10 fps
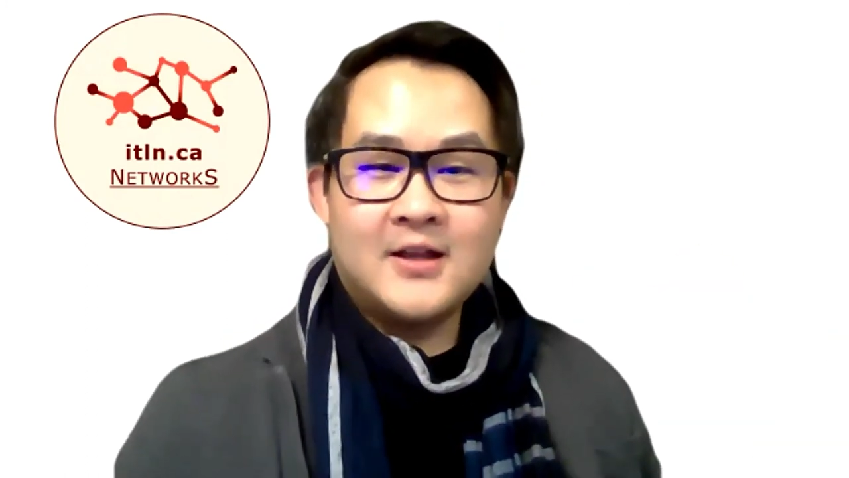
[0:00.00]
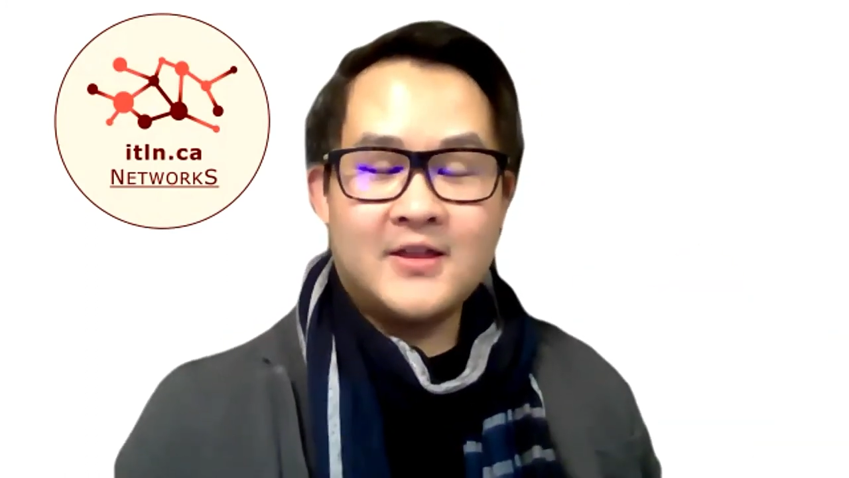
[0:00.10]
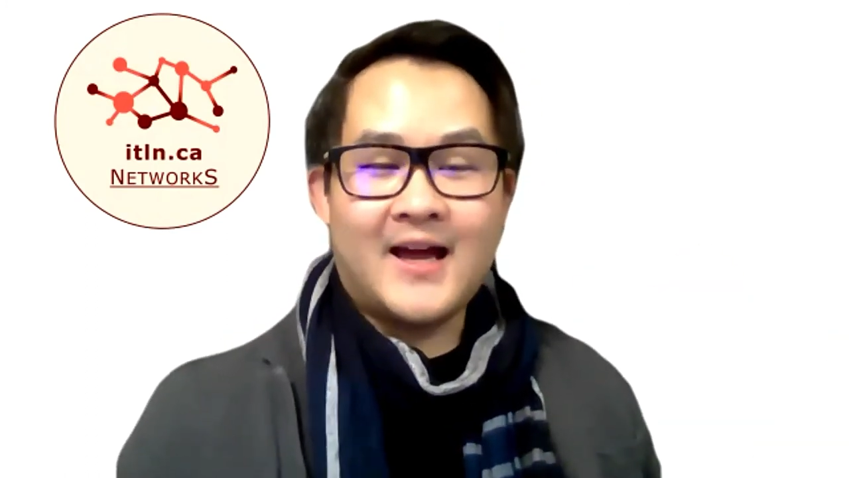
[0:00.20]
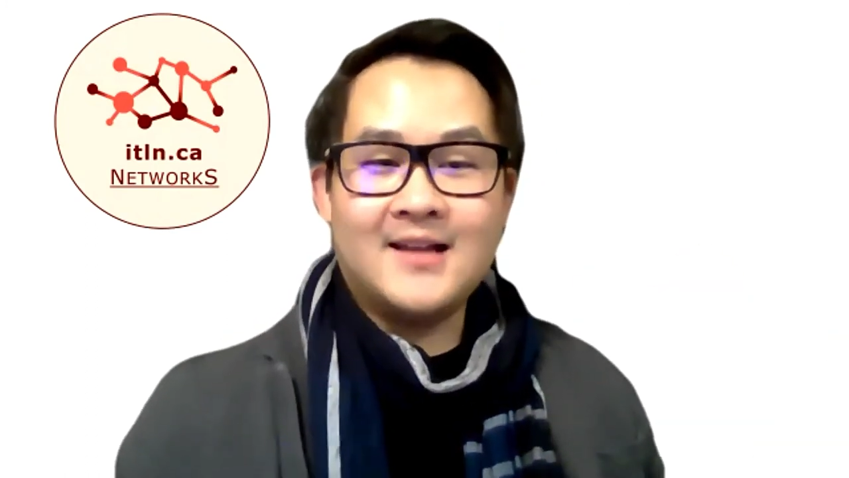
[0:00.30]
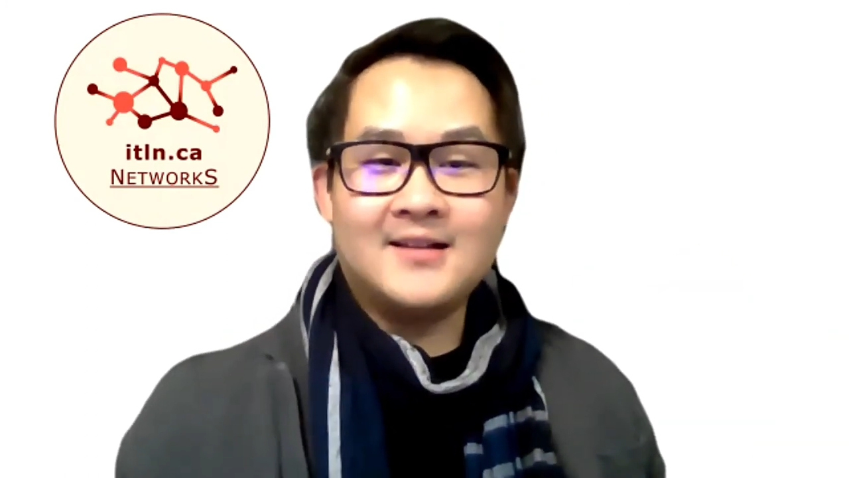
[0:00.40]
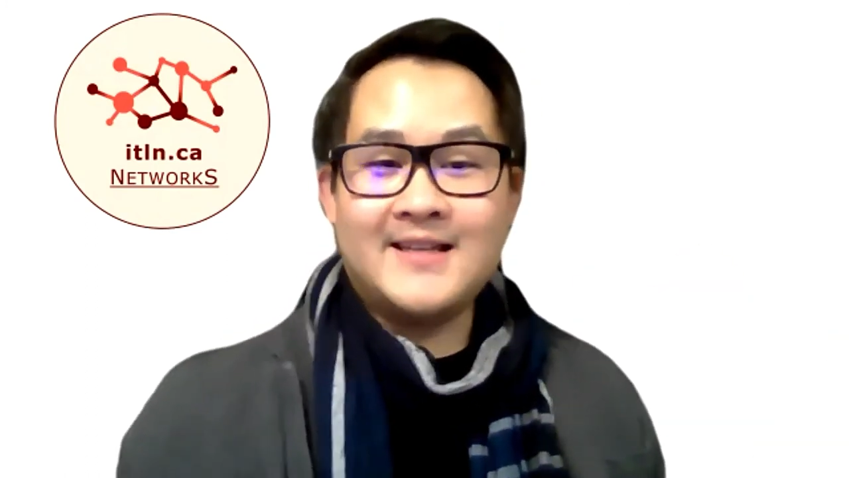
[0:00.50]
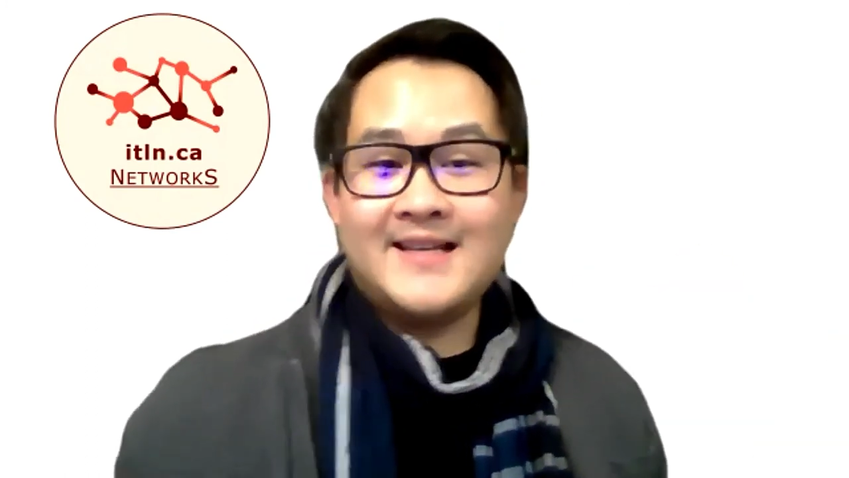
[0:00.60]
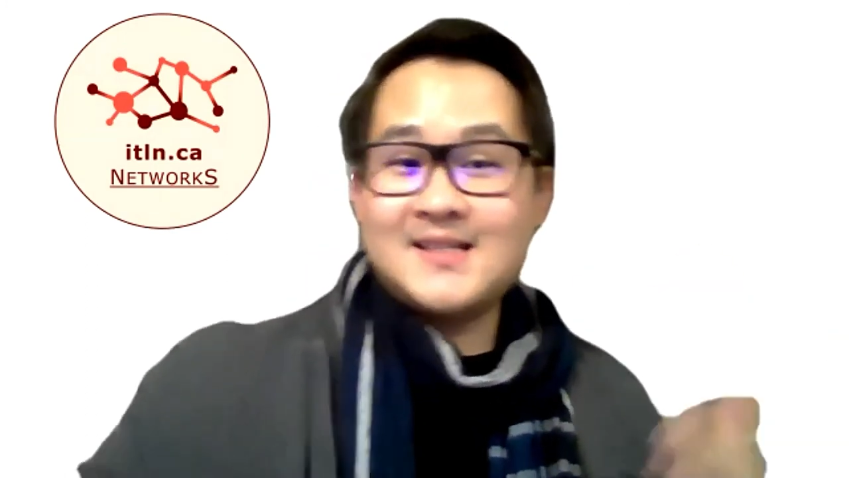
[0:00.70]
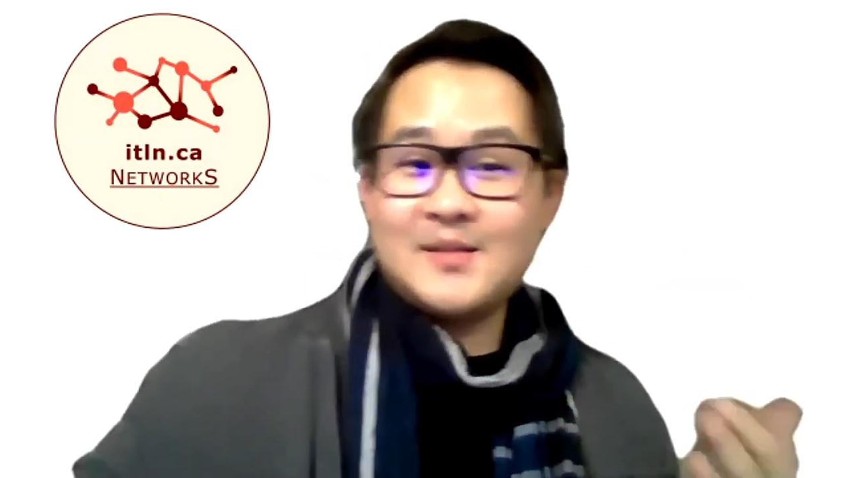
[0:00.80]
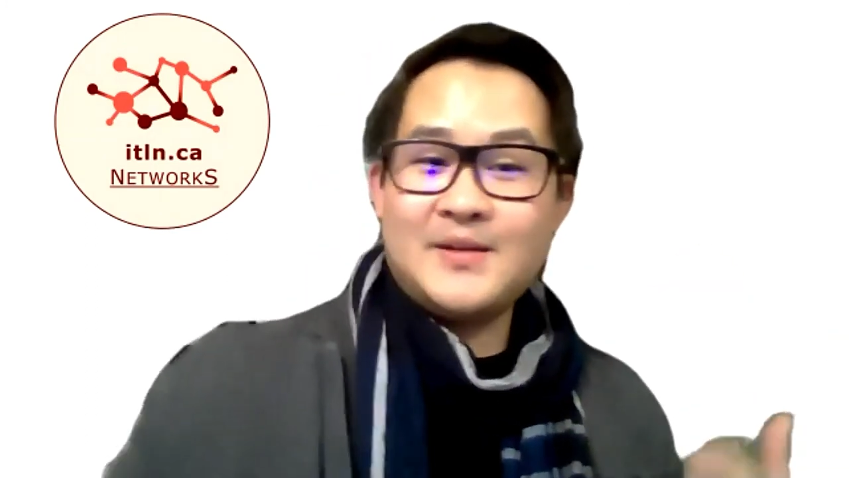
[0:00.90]
that
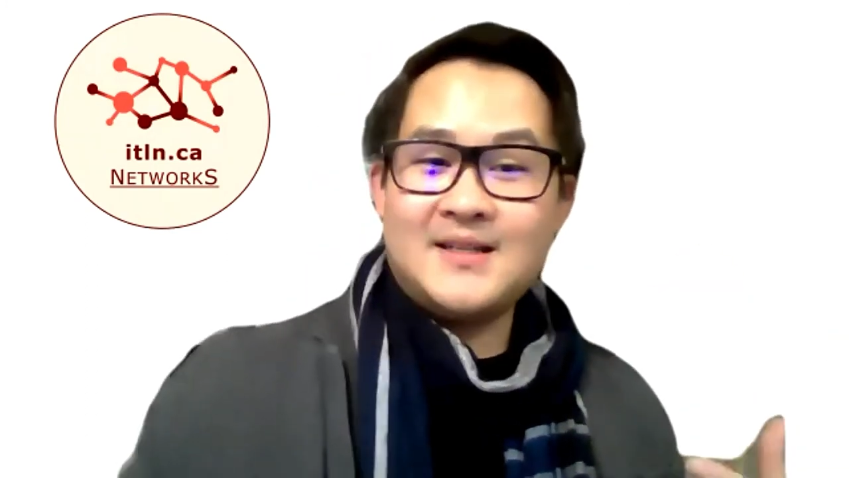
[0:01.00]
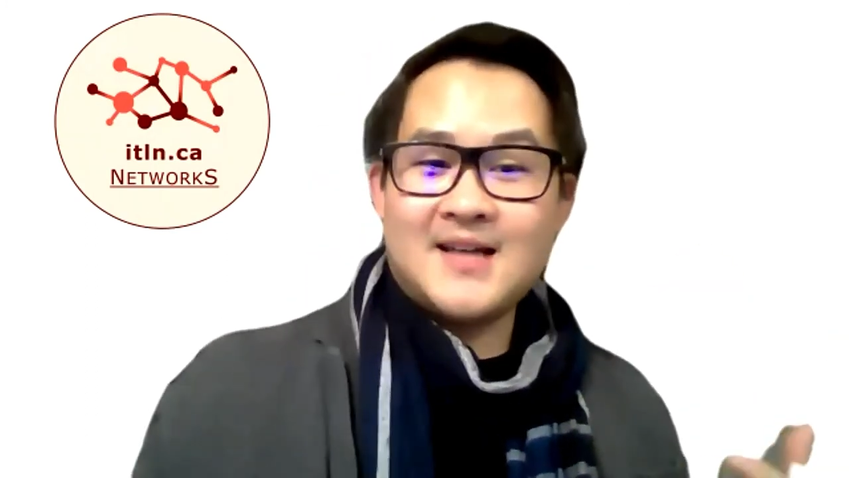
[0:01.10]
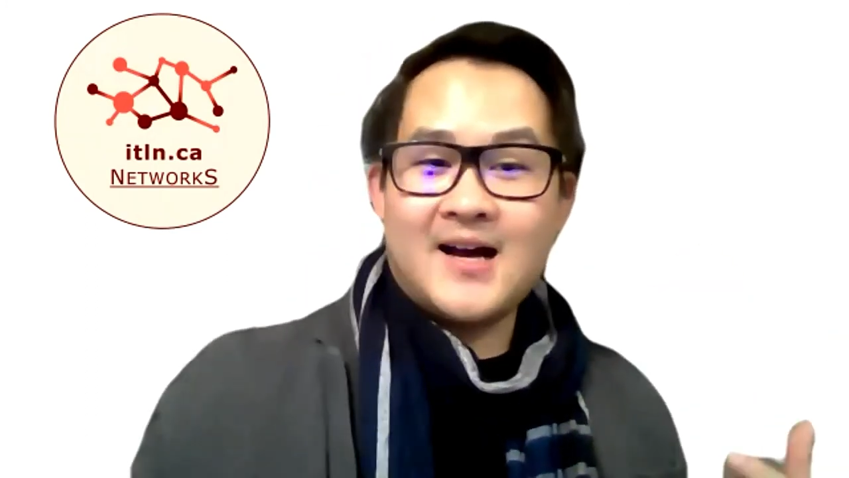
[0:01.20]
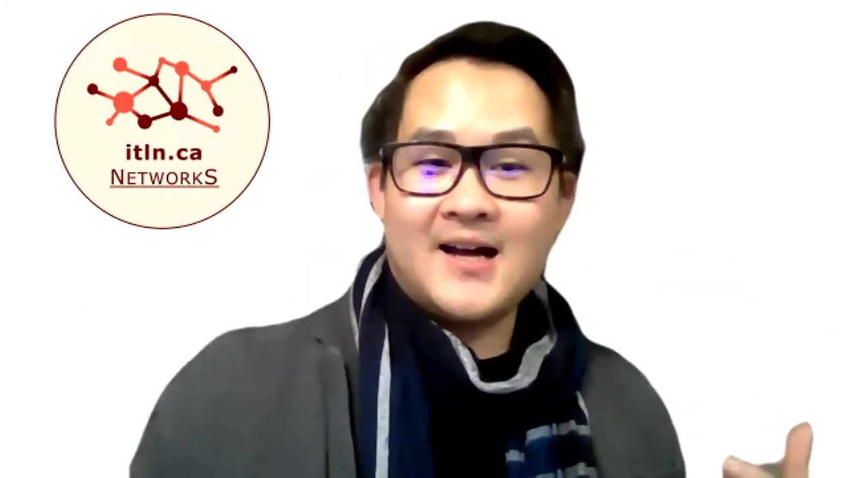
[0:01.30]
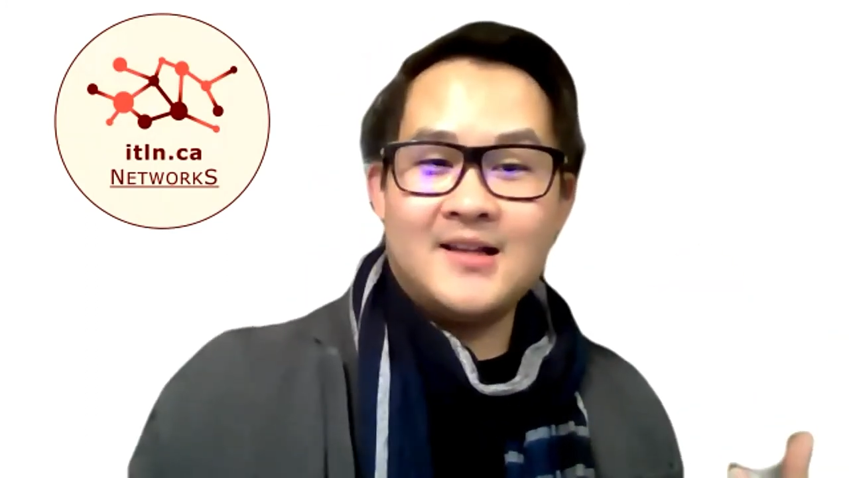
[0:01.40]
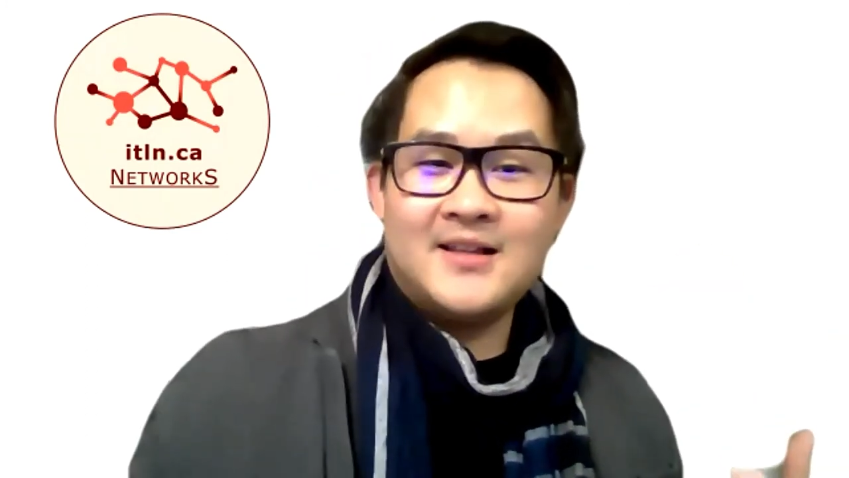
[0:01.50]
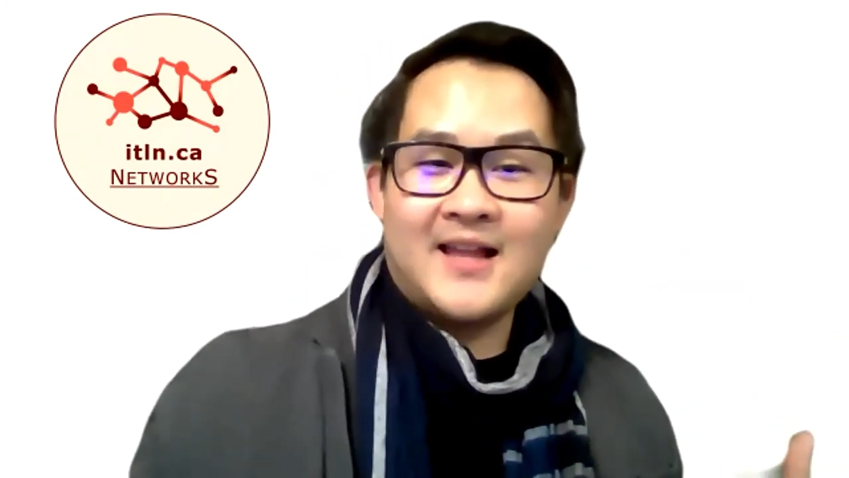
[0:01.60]
needs to be done